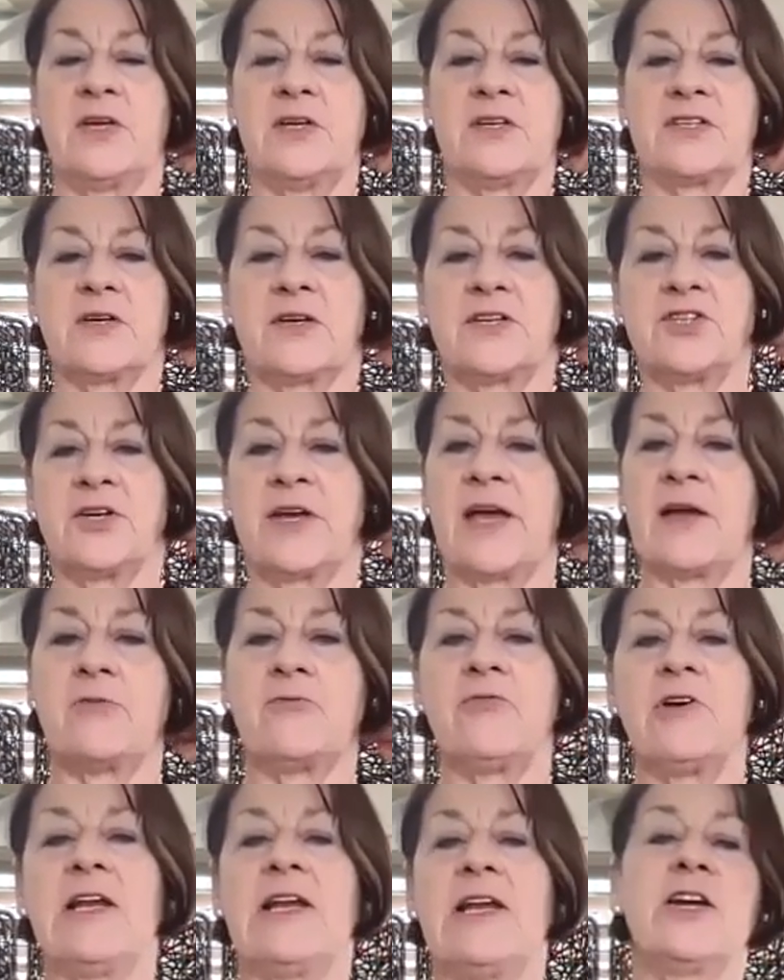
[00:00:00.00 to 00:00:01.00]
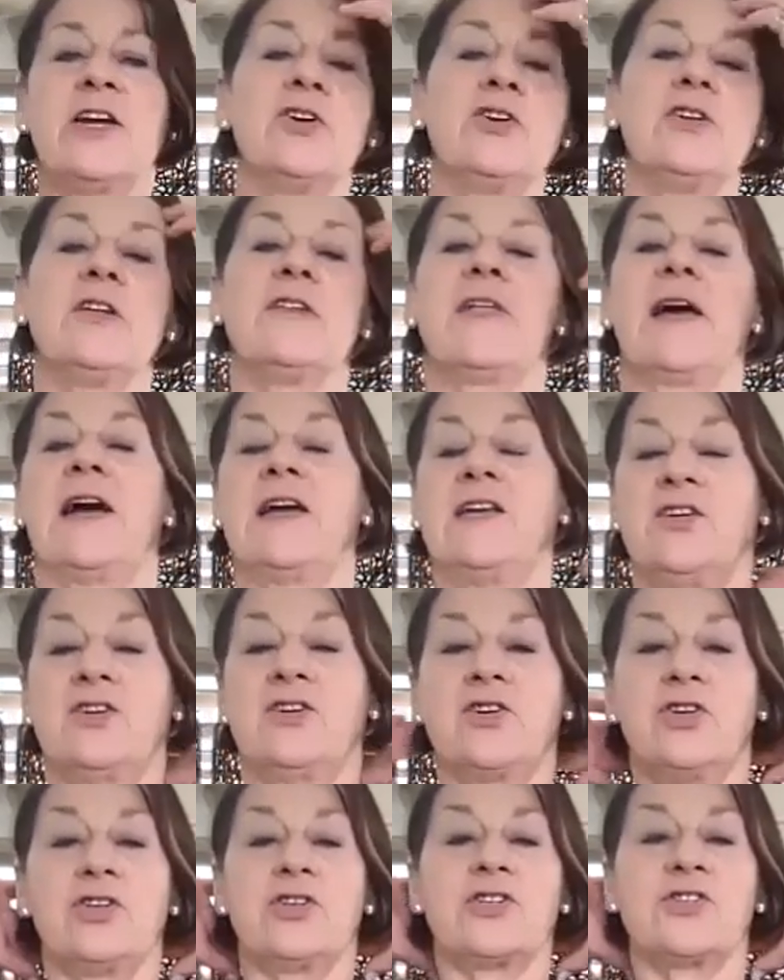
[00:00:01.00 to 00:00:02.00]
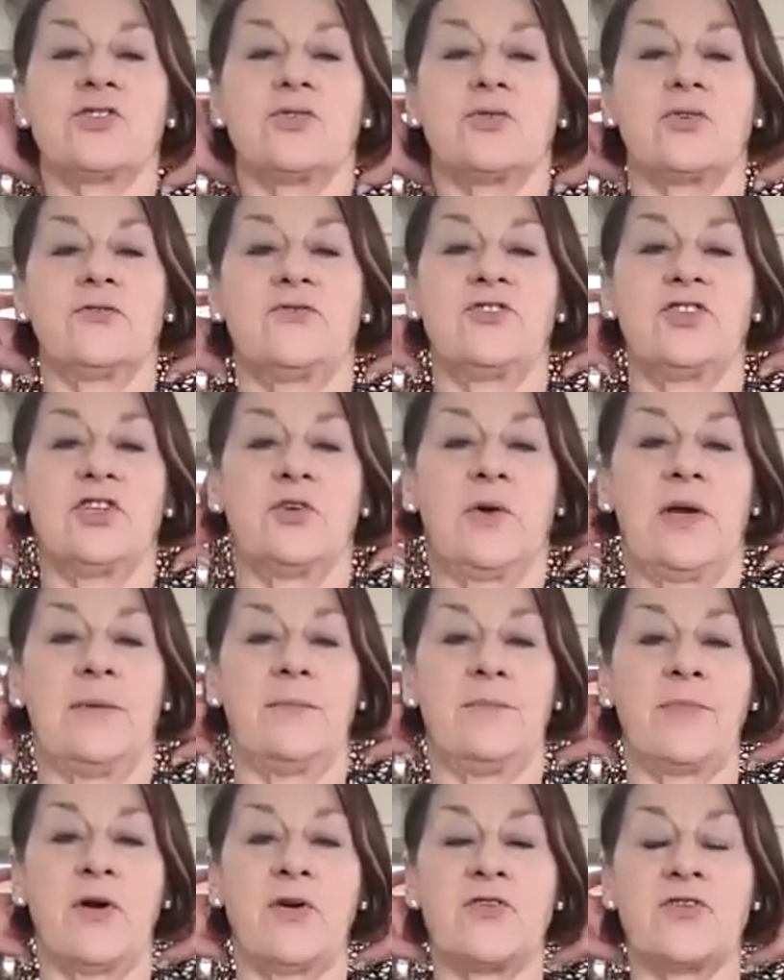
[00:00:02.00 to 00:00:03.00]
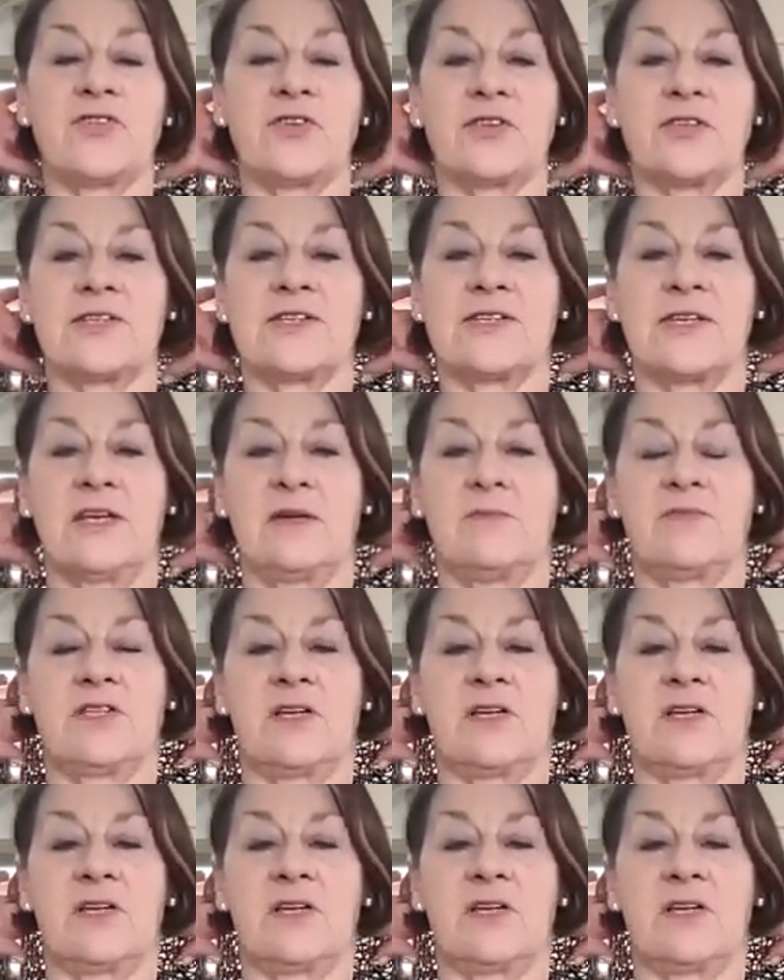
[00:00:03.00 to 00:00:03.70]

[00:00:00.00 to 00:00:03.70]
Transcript: So as you get really good at that, you could sort of do it both at the same